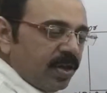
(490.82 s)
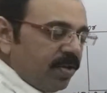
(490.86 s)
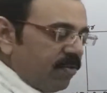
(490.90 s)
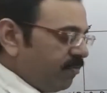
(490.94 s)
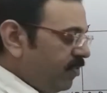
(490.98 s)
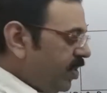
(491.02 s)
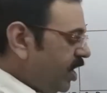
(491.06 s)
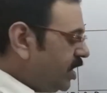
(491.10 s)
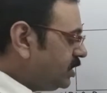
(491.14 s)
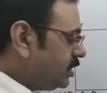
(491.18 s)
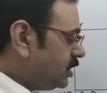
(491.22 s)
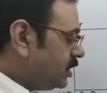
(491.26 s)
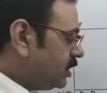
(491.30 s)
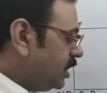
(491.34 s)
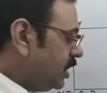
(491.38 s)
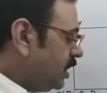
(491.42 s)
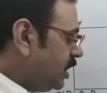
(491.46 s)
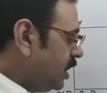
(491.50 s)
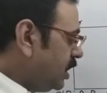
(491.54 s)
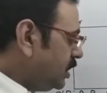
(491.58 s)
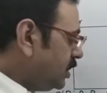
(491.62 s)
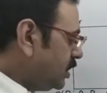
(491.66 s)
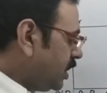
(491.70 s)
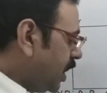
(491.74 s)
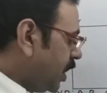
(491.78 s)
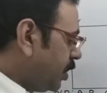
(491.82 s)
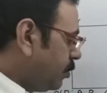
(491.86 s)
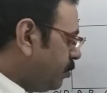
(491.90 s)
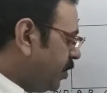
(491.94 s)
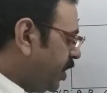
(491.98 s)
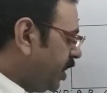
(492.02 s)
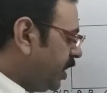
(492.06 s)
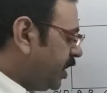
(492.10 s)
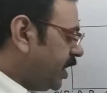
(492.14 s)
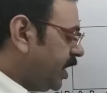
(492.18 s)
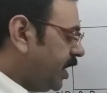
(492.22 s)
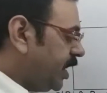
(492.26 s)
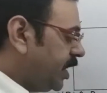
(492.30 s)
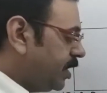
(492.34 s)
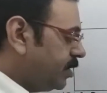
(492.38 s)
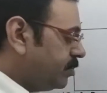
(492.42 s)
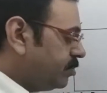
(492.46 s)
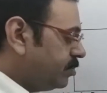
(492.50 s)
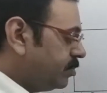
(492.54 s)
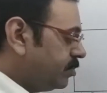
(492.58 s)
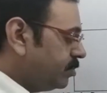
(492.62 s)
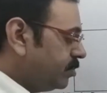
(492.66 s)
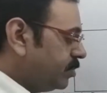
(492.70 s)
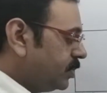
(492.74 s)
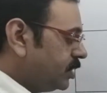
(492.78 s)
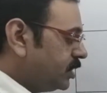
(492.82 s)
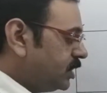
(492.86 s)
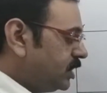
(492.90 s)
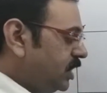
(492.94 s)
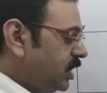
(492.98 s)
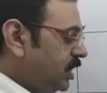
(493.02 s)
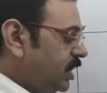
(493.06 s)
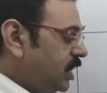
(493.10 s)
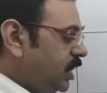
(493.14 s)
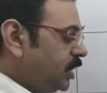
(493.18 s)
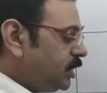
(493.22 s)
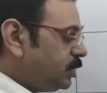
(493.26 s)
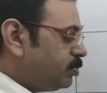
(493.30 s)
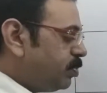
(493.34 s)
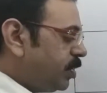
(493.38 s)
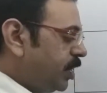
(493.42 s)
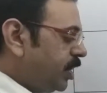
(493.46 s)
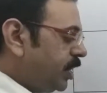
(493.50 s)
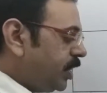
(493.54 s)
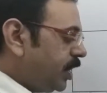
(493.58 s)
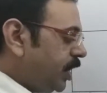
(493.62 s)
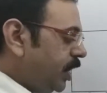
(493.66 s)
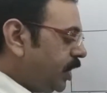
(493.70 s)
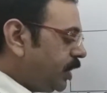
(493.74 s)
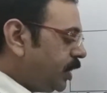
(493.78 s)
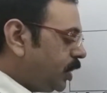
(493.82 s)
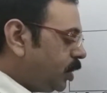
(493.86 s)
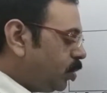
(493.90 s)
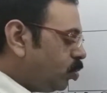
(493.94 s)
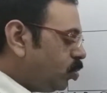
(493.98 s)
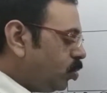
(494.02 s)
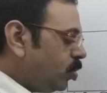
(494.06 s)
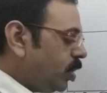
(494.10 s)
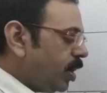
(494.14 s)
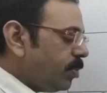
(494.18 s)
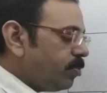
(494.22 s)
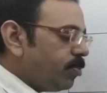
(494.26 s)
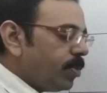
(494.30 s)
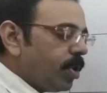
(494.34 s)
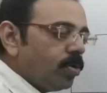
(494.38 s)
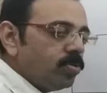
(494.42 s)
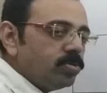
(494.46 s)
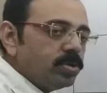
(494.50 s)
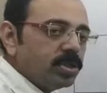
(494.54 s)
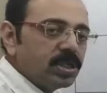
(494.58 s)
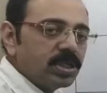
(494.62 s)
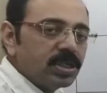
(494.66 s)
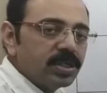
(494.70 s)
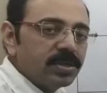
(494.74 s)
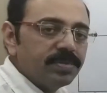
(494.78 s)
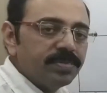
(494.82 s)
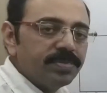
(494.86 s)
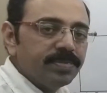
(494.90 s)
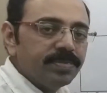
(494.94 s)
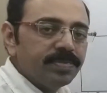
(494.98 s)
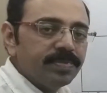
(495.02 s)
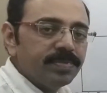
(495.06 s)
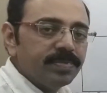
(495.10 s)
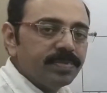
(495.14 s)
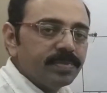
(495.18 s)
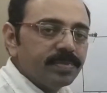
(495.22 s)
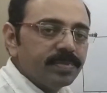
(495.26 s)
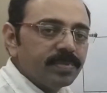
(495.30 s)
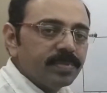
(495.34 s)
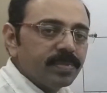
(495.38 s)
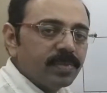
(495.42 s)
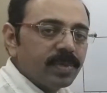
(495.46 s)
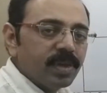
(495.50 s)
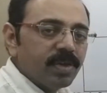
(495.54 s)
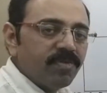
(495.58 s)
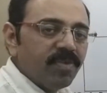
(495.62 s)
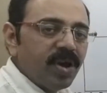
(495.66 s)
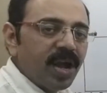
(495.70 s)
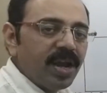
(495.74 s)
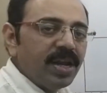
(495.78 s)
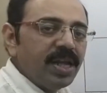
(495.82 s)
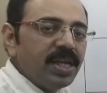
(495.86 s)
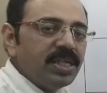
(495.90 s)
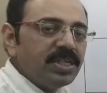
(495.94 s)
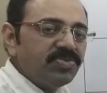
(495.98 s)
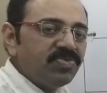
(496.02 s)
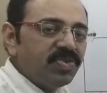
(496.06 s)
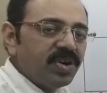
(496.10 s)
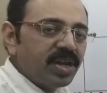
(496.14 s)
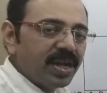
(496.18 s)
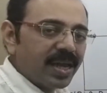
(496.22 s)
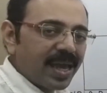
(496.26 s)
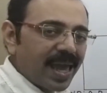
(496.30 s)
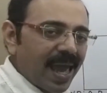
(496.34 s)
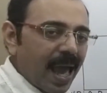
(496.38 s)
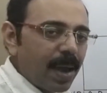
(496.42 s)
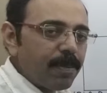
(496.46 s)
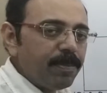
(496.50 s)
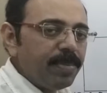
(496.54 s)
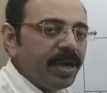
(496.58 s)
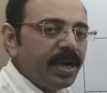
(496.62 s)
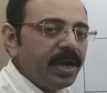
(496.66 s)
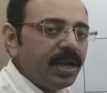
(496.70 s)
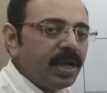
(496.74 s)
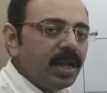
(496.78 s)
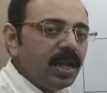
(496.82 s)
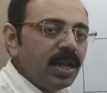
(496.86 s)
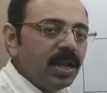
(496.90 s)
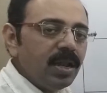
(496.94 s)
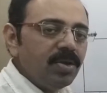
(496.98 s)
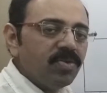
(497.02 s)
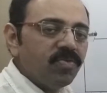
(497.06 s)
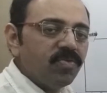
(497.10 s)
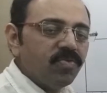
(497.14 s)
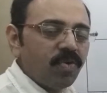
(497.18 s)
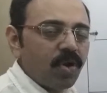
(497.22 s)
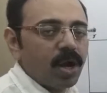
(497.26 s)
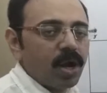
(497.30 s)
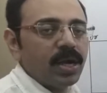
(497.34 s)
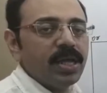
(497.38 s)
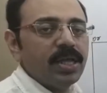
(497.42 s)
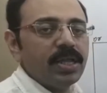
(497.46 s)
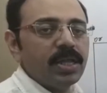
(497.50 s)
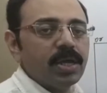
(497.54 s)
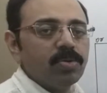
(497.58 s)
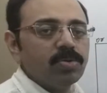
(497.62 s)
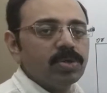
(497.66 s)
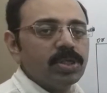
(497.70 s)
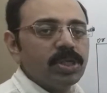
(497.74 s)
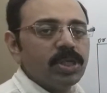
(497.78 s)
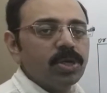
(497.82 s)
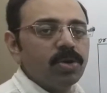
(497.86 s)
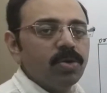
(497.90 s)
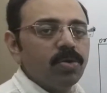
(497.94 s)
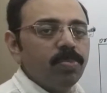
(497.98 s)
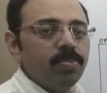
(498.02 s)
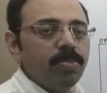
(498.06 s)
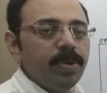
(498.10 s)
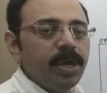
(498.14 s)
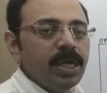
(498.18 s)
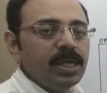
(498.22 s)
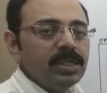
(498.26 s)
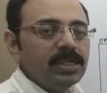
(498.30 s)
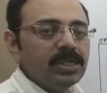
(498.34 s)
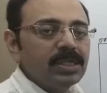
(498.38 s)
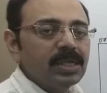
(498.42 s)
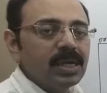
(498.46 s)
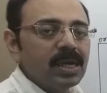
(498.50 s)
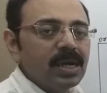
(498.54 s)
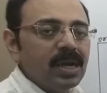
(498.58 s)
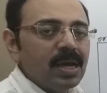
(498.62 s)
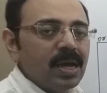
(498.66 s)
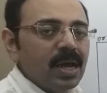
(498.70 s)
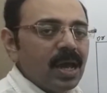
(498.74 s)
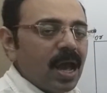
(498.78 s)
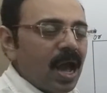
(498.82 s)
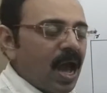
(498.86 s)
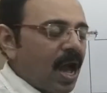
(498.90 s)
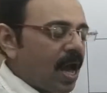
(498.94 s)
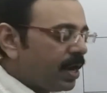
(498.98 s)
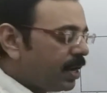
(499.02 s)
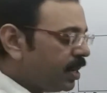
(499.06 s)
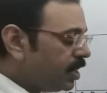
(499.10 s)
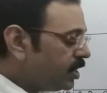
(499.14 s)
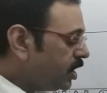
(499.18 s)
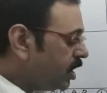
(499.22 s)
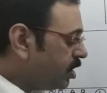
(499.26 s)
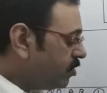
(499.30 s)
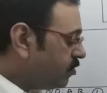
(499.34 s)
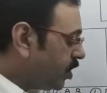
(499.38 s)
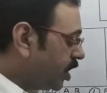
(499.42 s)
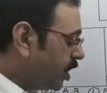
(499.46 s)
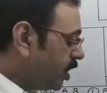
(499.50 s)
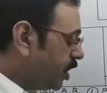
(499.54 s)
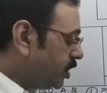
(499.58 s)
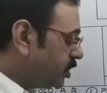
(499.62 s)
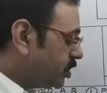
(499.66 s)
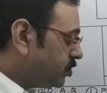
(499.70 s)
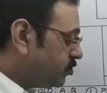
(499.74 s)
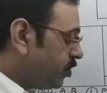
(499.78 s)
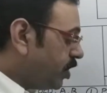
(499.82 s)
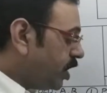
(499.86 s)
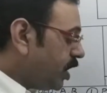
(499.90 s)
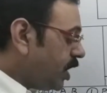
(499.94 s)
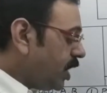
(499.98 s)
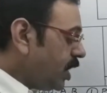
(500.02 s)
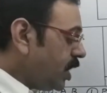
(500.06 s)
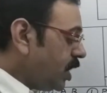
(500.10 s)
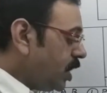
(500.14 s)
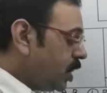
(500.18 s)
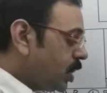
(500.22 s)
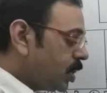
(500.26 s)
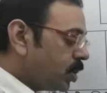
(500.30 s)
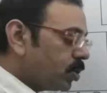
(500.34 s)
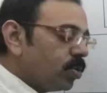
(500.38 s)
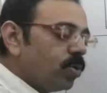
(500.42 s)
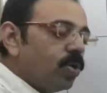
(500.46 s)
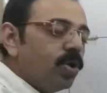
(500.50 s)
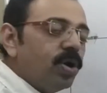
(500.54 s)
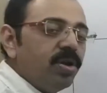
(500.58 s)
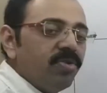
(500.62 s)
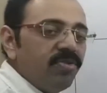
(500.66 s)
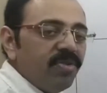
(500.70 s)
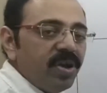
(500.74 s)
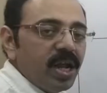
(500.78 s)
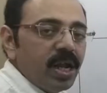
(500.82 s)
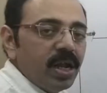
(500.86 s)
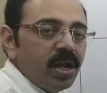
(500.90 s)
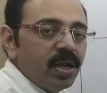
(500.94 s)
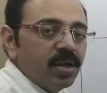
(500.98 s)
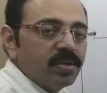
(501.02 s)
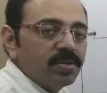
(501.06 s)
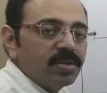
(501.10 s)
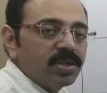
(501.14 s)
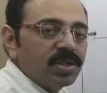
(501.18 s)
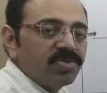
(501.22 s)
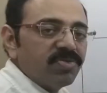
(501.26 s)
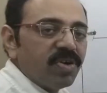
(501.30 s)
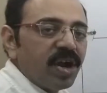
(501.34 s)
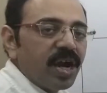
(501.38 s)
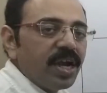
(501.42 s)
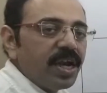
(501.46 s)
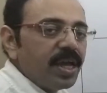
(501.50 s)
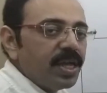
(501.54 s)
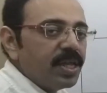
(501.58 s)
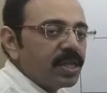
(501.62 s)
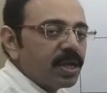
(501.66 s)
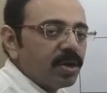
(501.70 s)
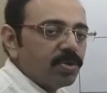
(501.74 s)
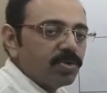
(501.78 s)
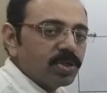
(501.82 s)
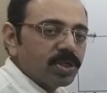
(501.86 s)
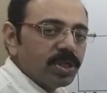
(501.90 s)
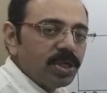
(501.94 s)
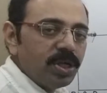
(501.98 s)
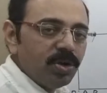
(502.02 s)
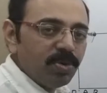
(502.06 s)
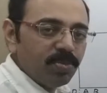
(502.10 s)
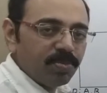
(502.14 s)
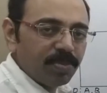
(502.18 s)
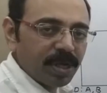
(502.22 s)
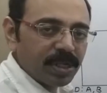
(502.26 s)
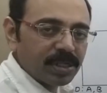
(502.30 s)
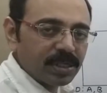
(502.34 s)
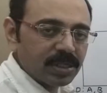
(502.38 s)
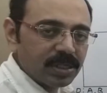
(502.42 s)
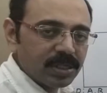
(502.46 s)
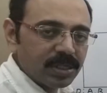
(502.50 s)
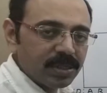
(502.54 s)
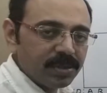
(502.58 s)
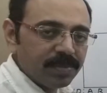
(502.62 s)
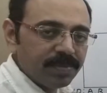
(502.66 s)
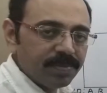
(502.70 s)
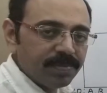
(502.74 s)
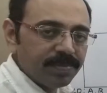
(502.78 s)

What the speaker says: When C is admitted, C is bringing two amounts. One is for capital, 40,000 rupees. Another one is for goodwill, 20,000 rupees.